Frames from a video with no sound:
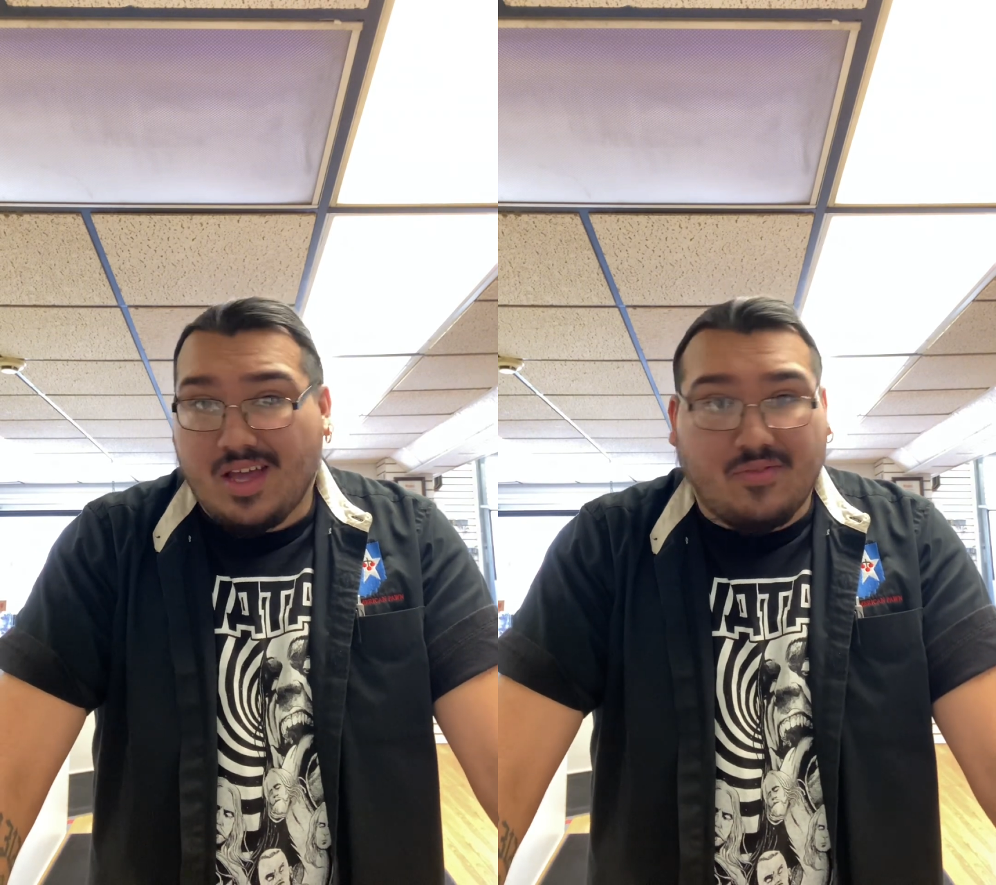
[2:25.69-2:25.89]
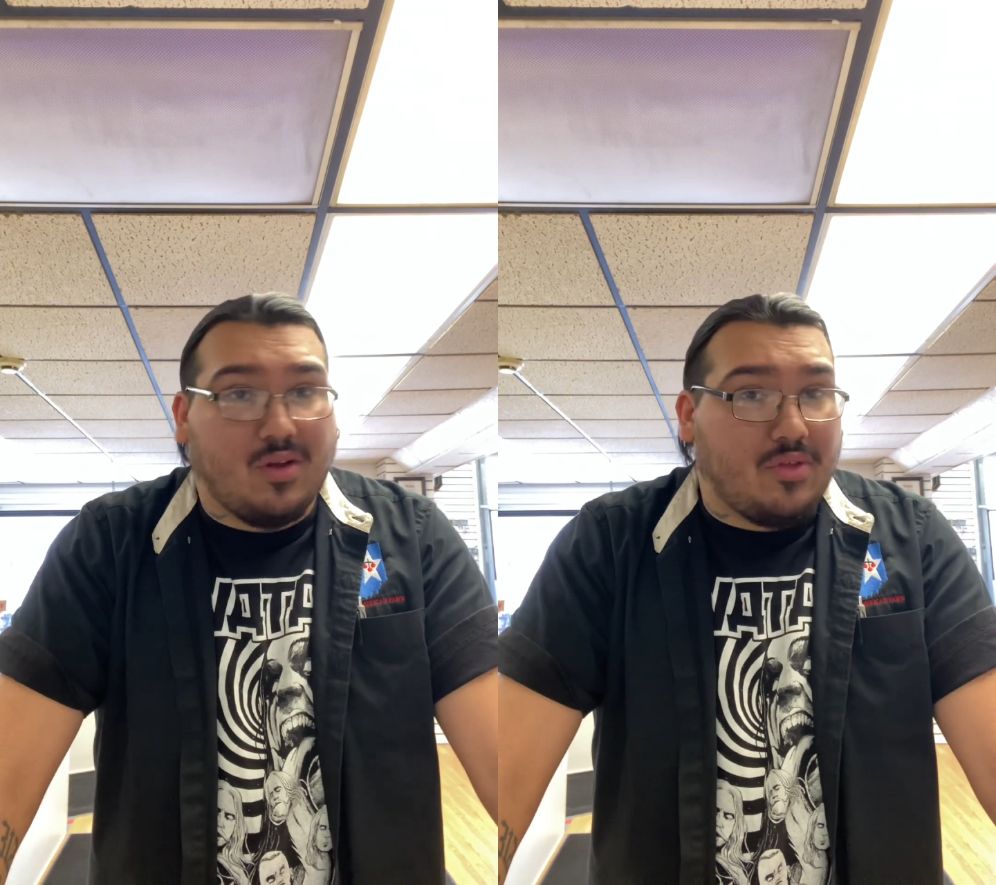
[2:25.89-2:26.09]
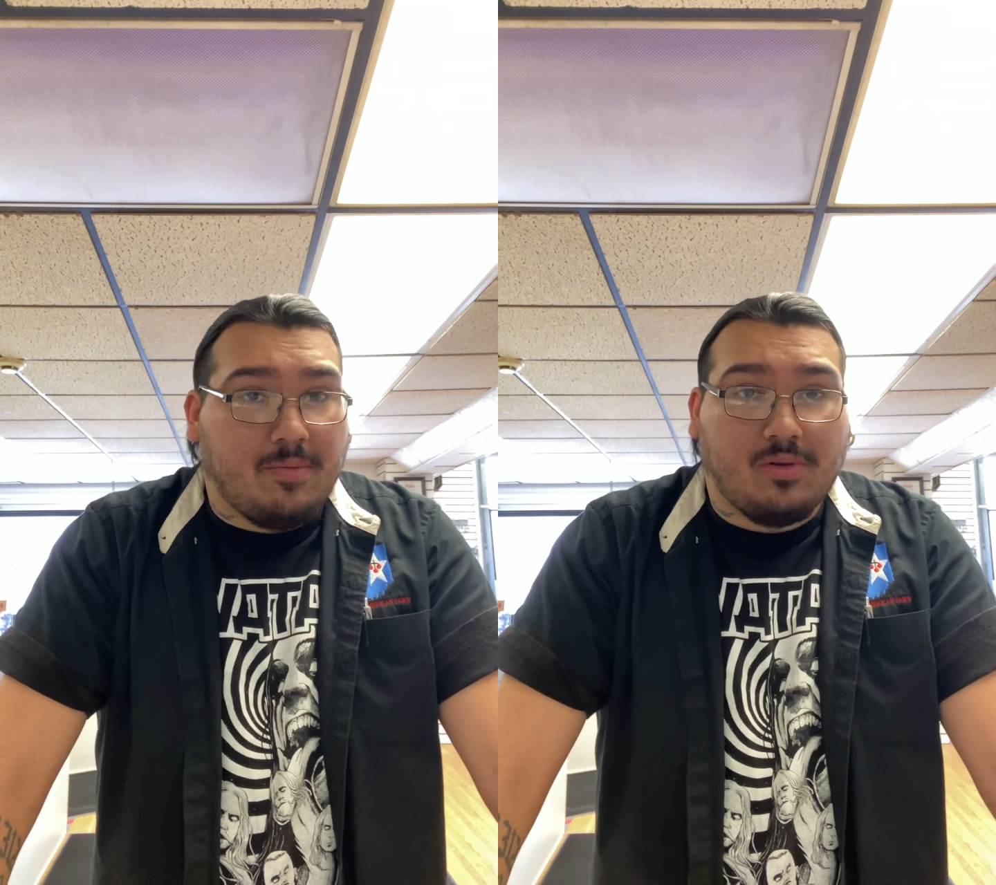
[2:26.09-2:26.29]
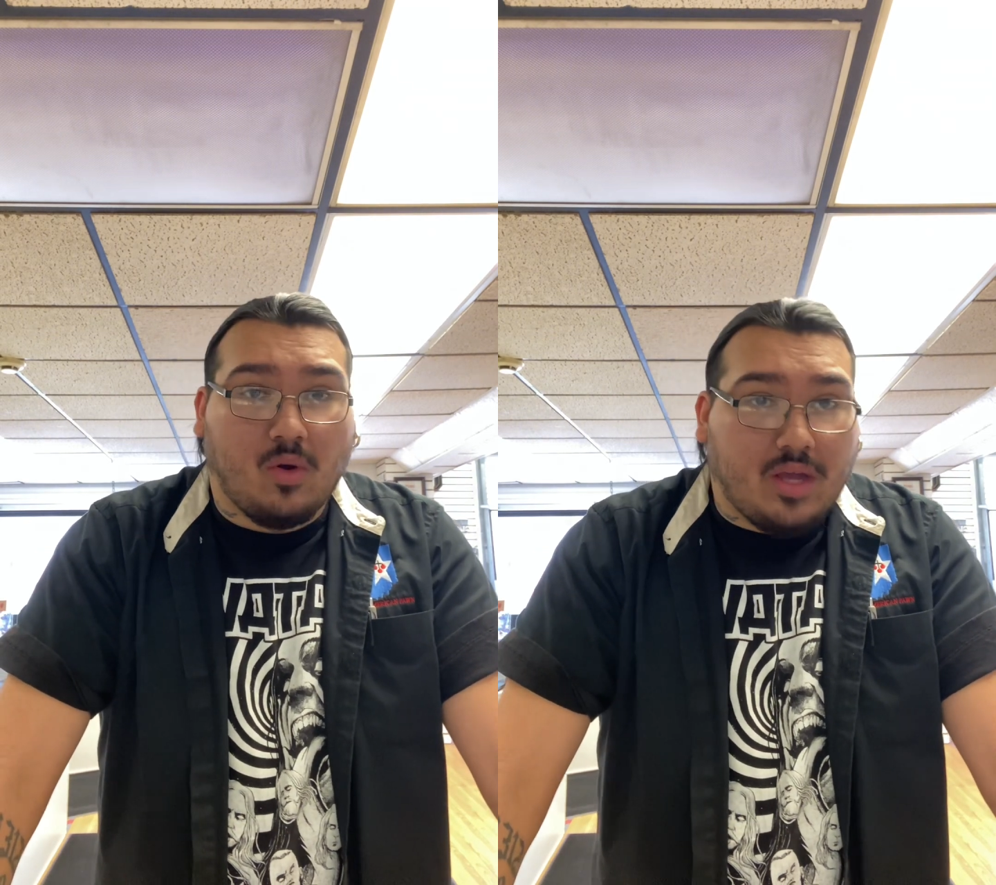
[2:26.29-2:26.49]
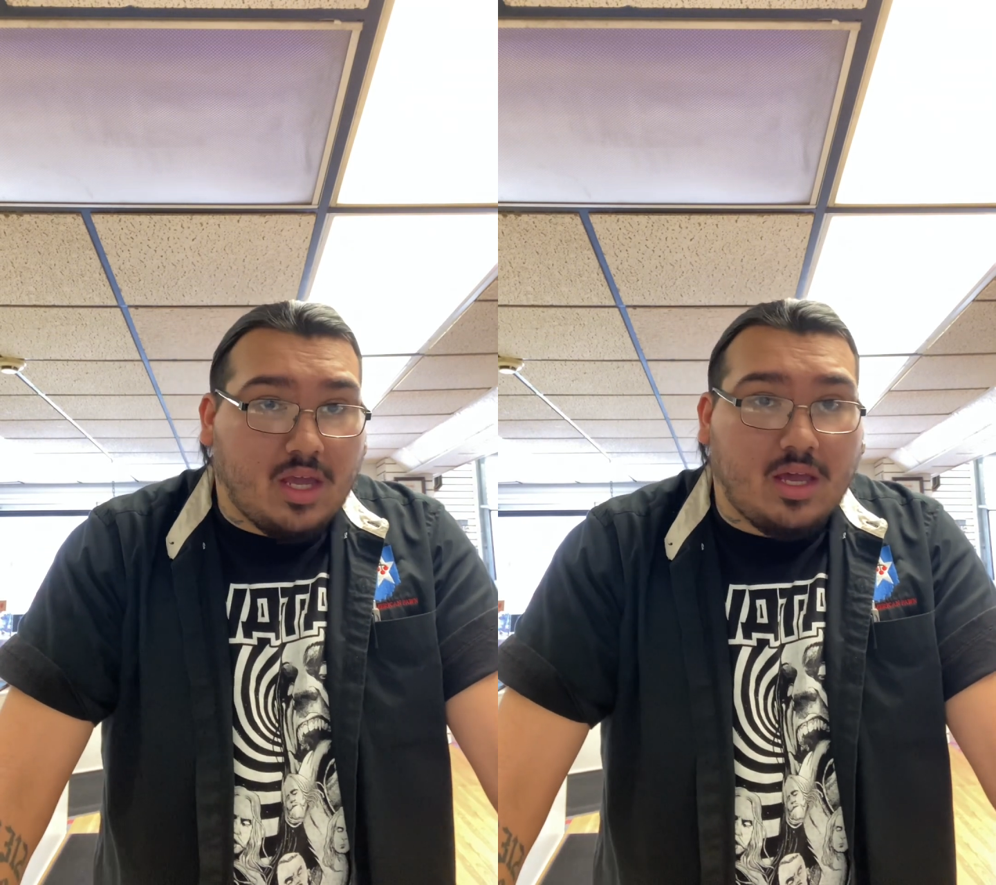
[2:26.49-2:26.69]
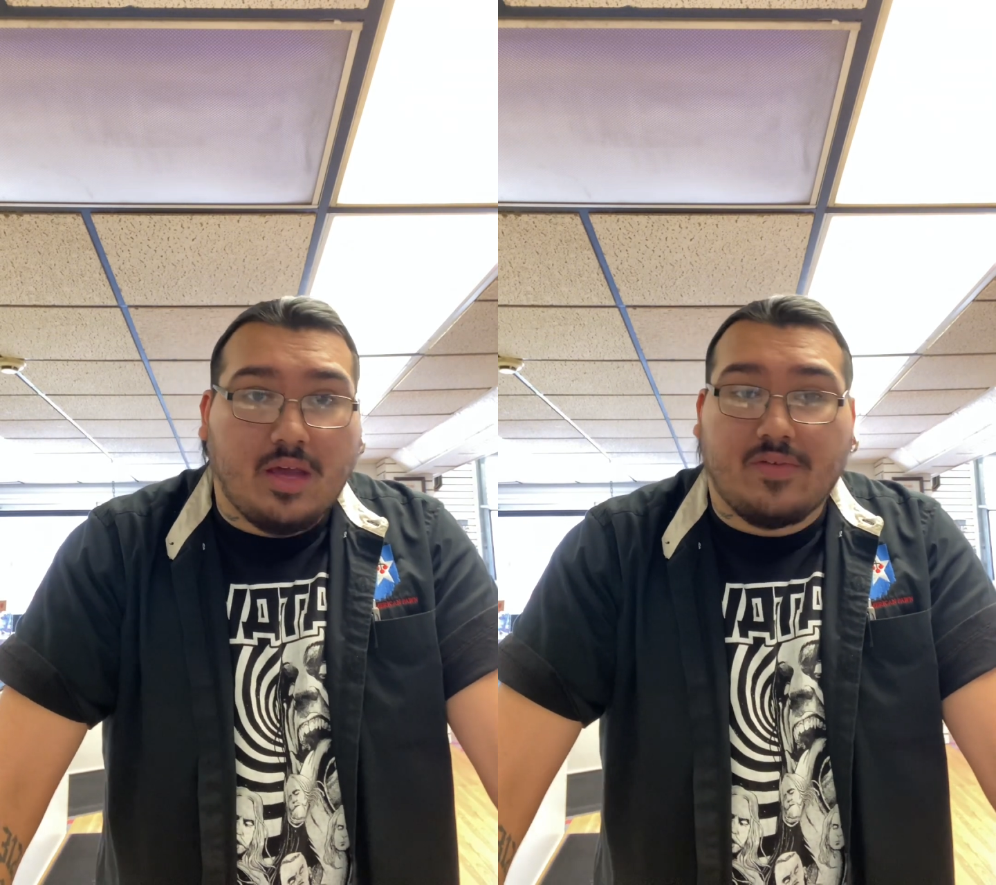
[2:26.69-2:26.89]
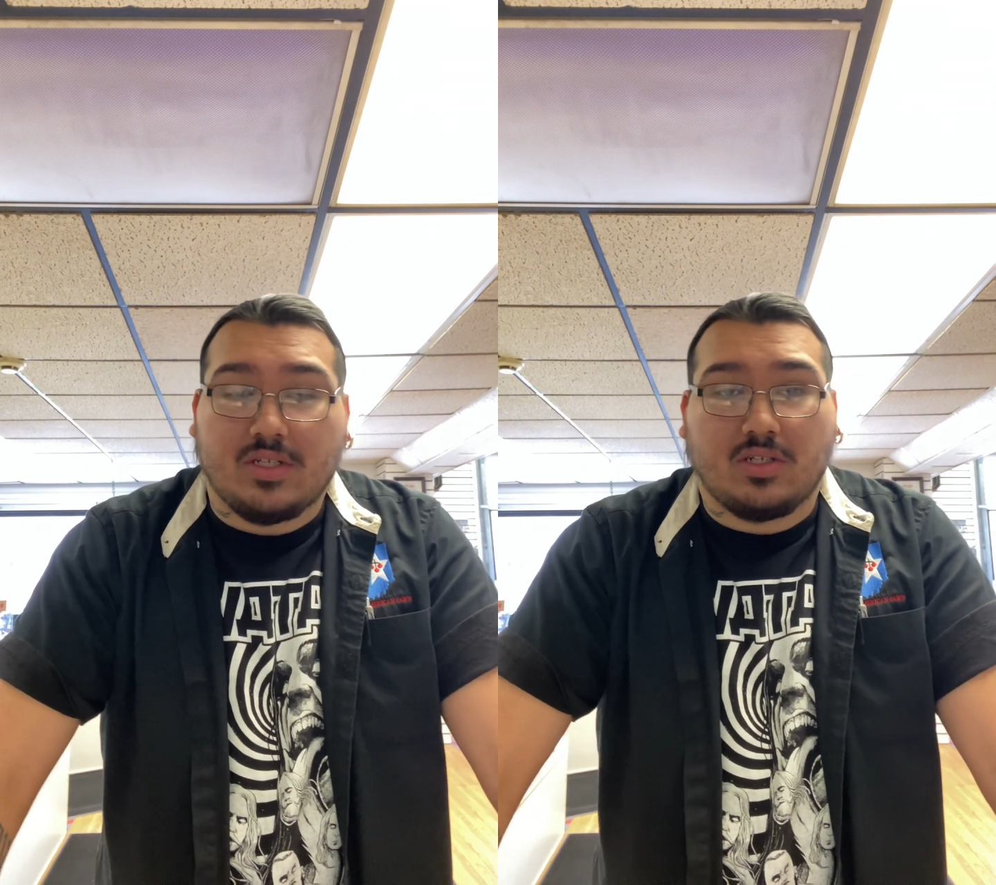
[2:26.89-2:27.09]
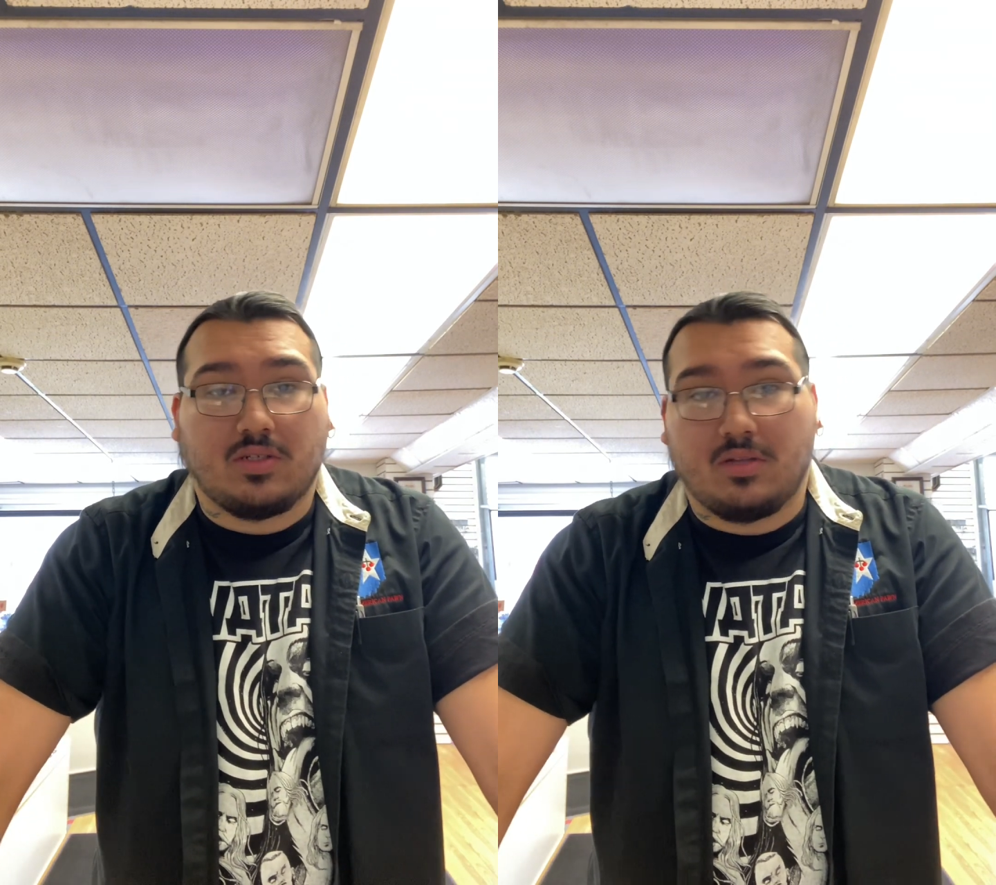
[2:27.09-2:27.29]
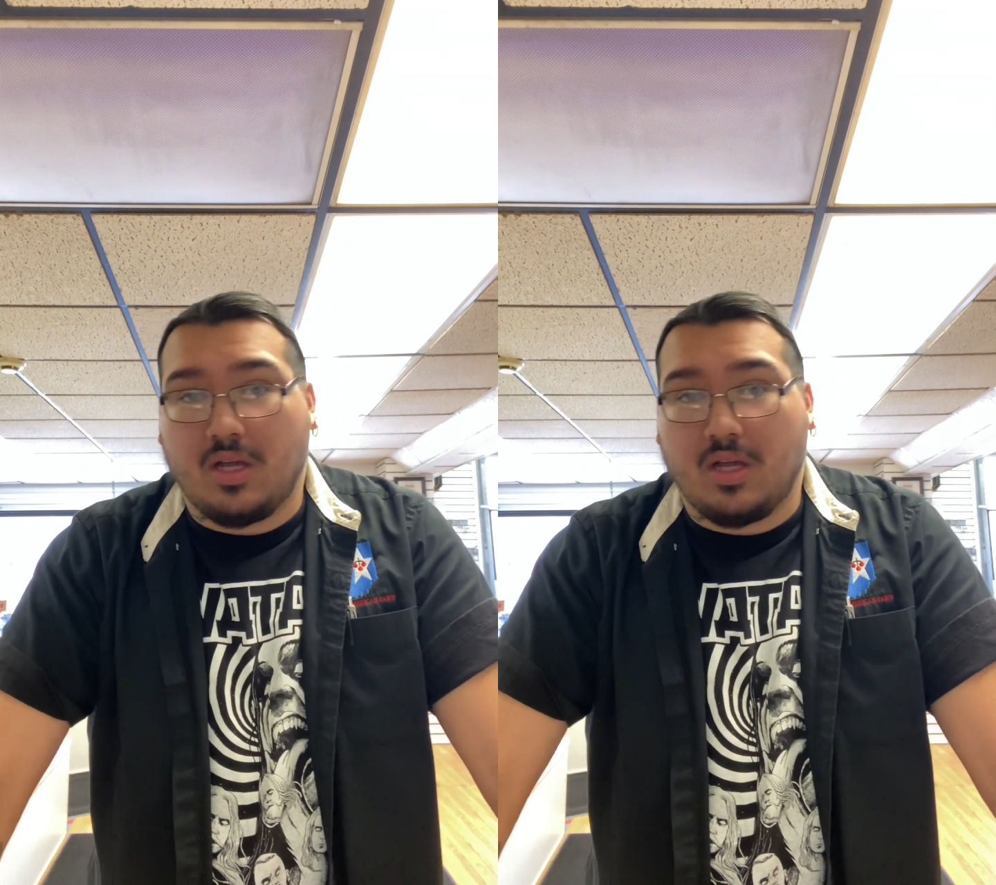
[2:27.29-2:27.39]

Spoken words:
if you know the employee, if it's,